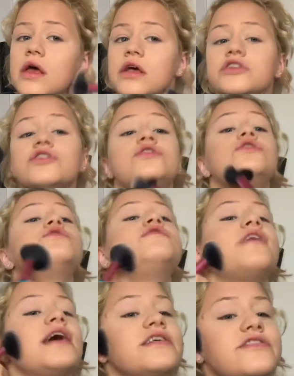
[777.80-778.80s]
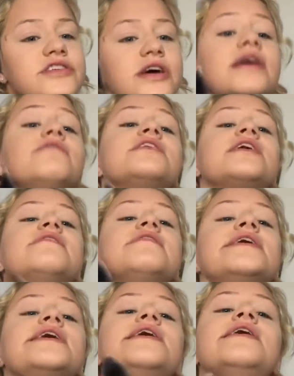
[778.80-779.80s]
short-haul flights, you don't have to get there
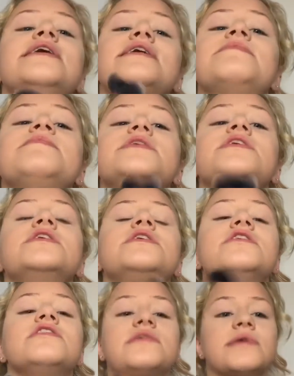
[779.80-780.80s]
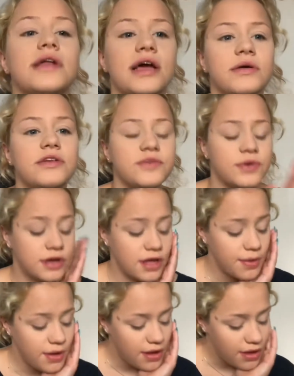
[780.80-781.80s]
very early. So we were like, we just want to
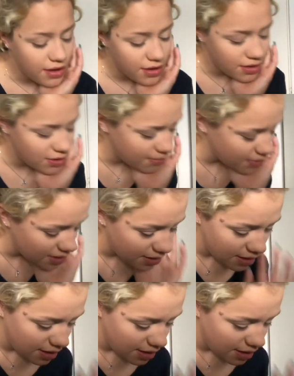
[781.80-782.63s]
go home.